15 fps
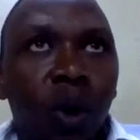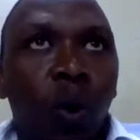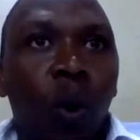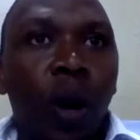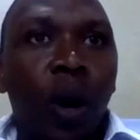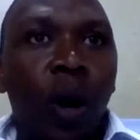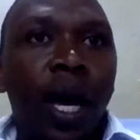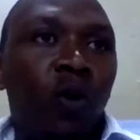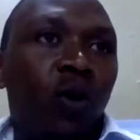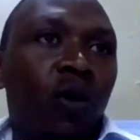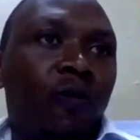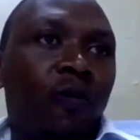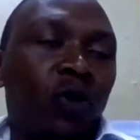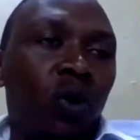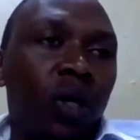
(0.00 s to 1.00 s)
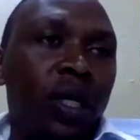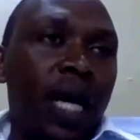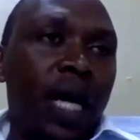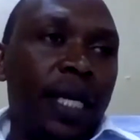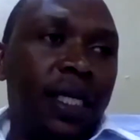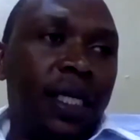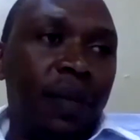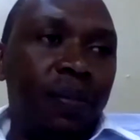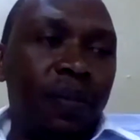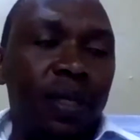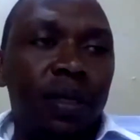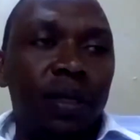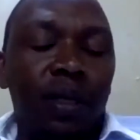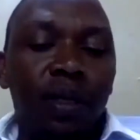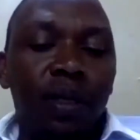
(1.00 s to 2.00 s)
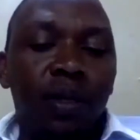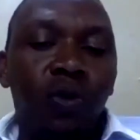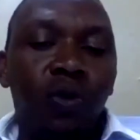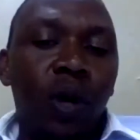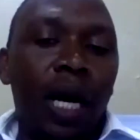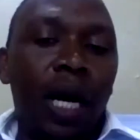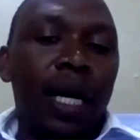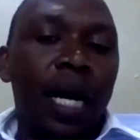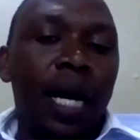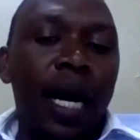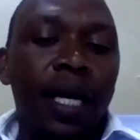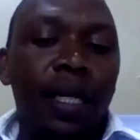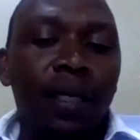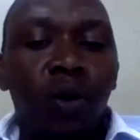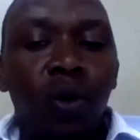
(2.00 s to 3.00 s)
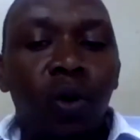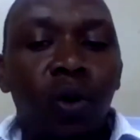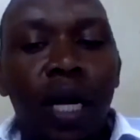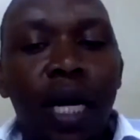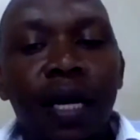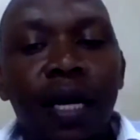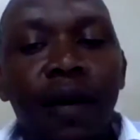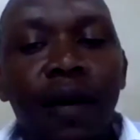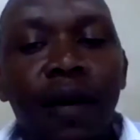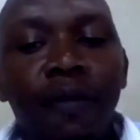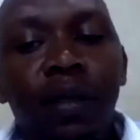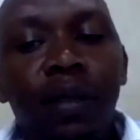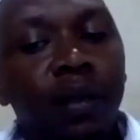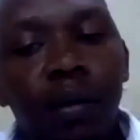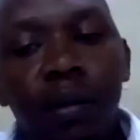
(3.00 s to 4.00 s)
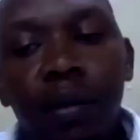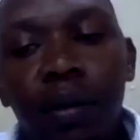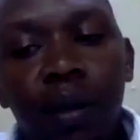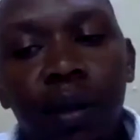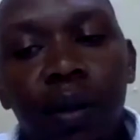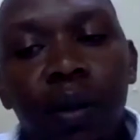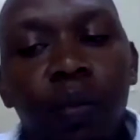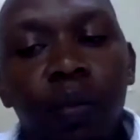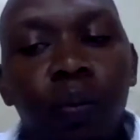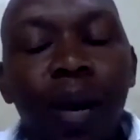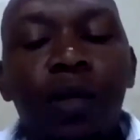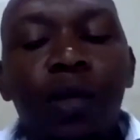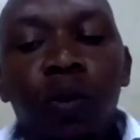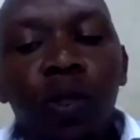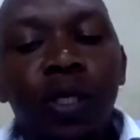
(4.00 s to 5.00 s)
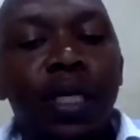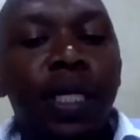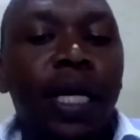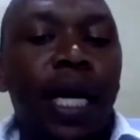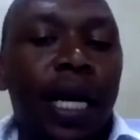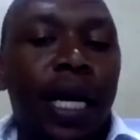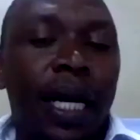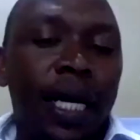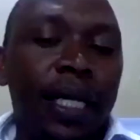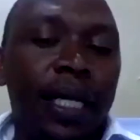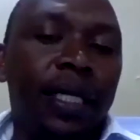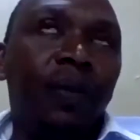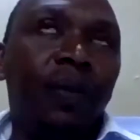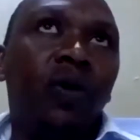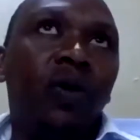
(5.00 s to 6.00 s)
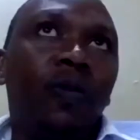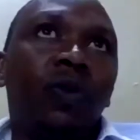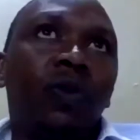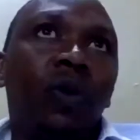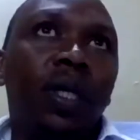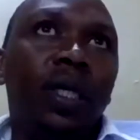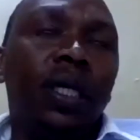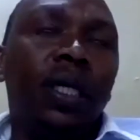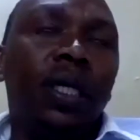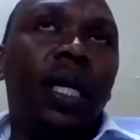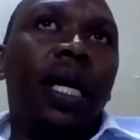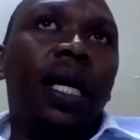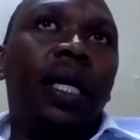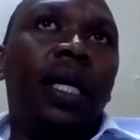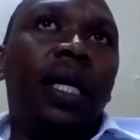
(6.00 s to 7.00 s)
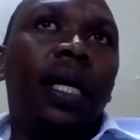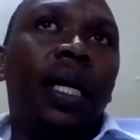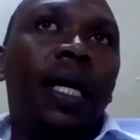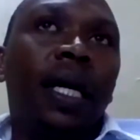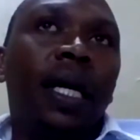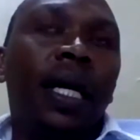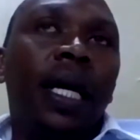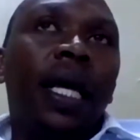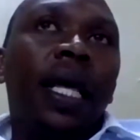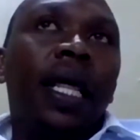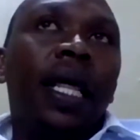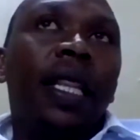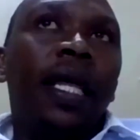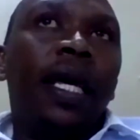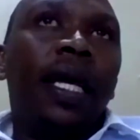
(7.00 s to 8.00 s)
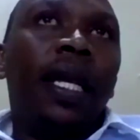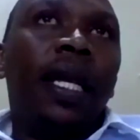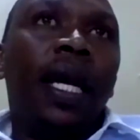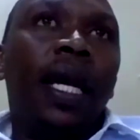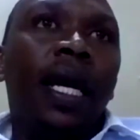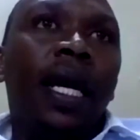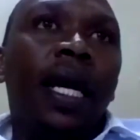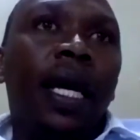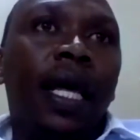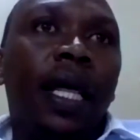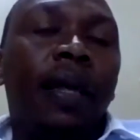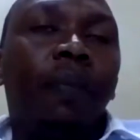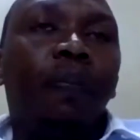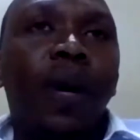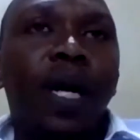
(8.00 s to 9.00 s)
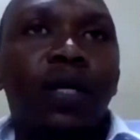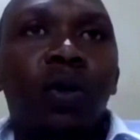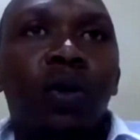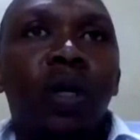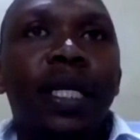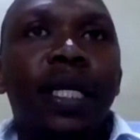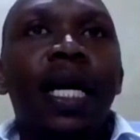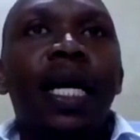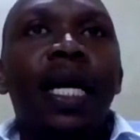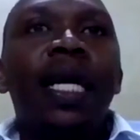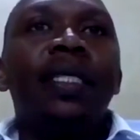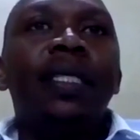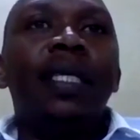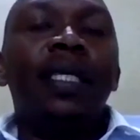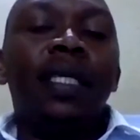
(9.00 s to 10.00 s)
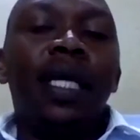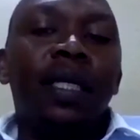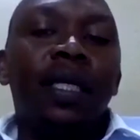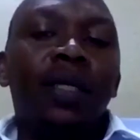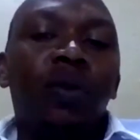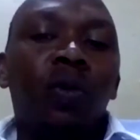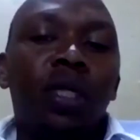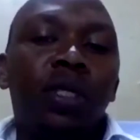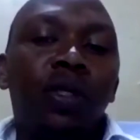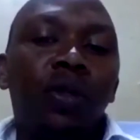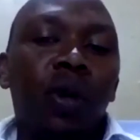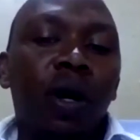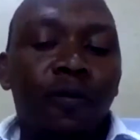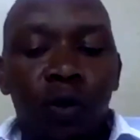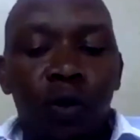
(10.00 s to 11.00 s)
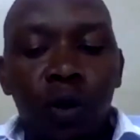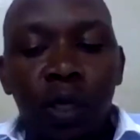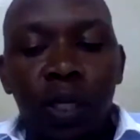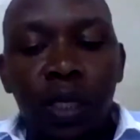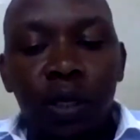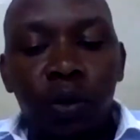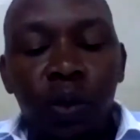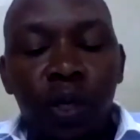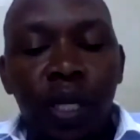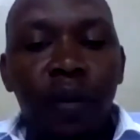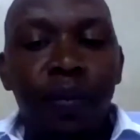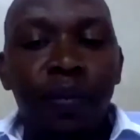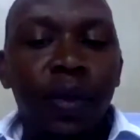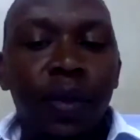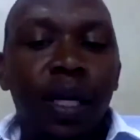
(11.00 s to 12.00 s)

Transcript: where you have sold items to a client or a service, but mostly an item you've sold, and then the person realizes that what you have sold to them